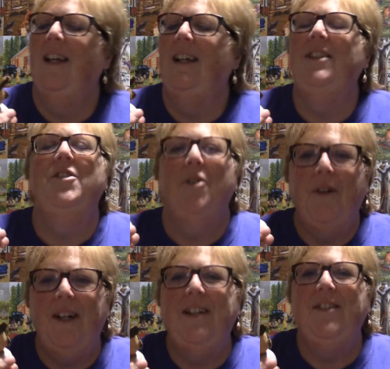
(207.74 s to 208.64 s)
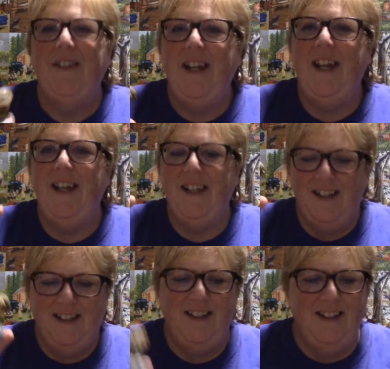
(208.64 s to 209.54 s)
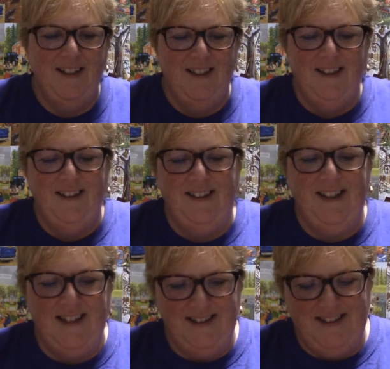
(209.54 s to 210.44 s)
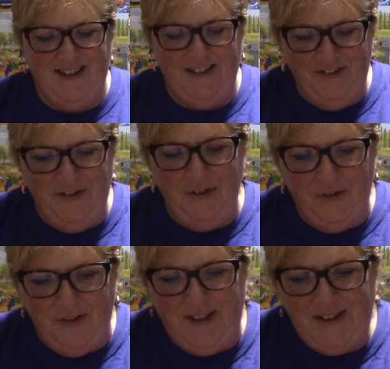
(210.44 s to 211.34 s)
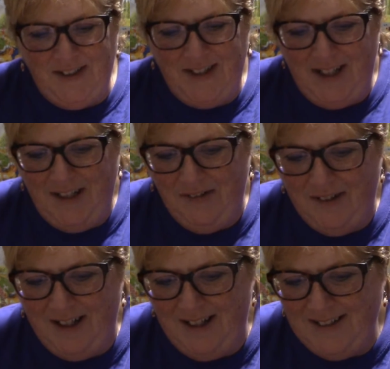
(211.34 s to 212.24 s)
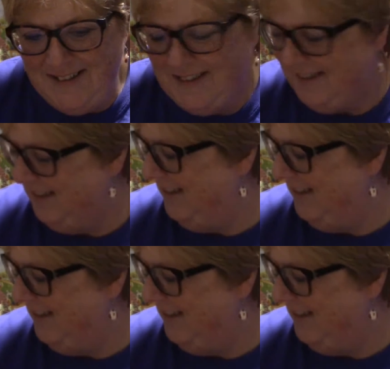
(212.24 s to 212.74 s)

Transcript: Enjoy today. Yes, enjoy today, you guys.